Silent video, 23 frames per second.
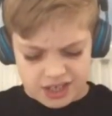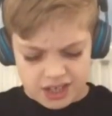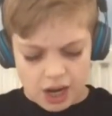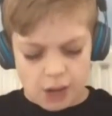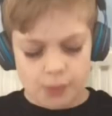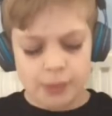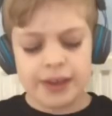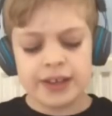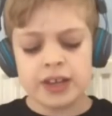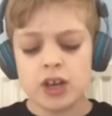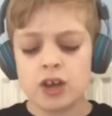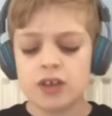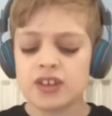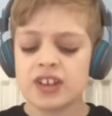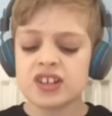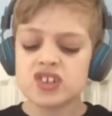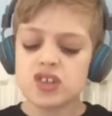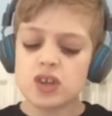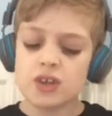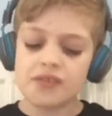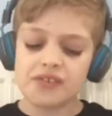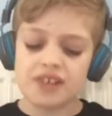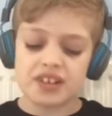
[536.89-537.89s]
Oh, wait, no,
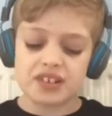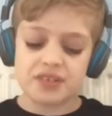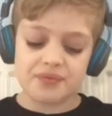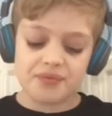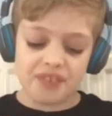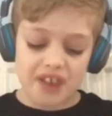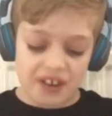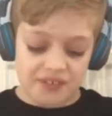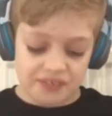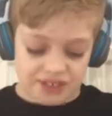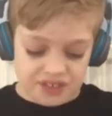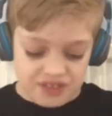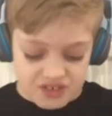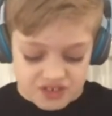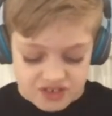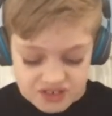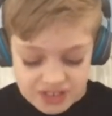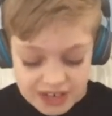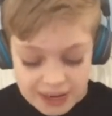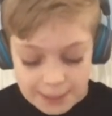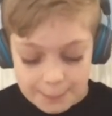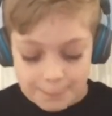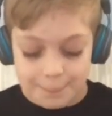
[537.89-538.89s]
that's 2,500
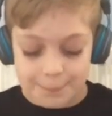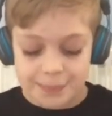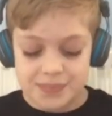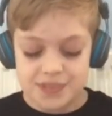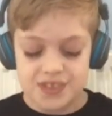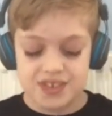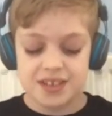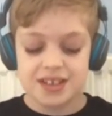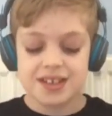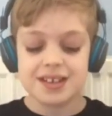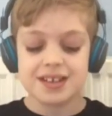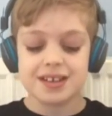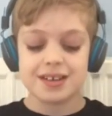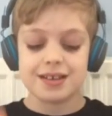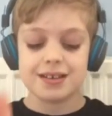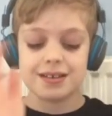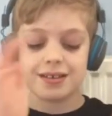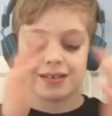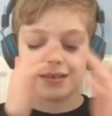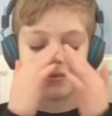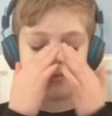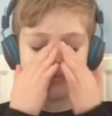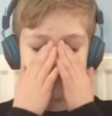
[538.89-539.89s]
gems.
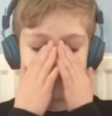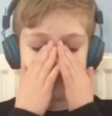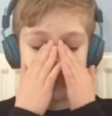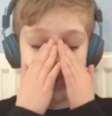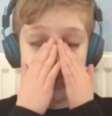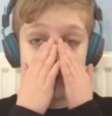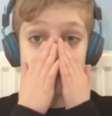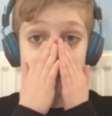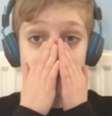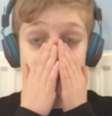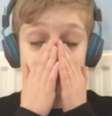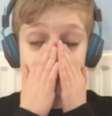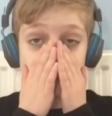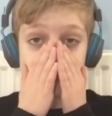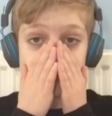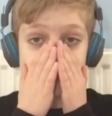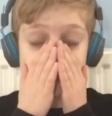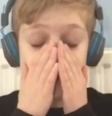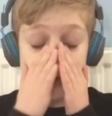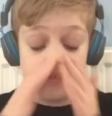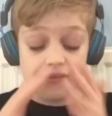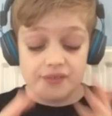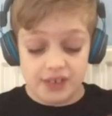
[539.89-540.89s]
I thought it was
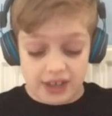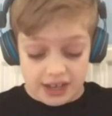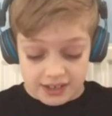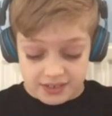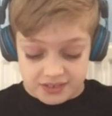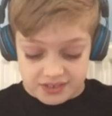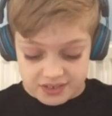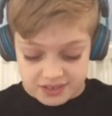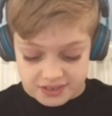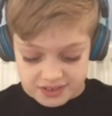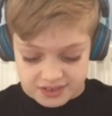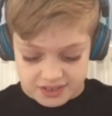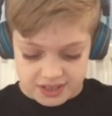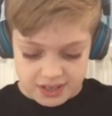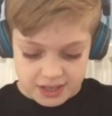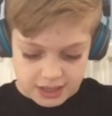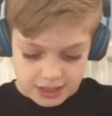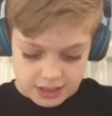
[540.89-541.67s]
5,000.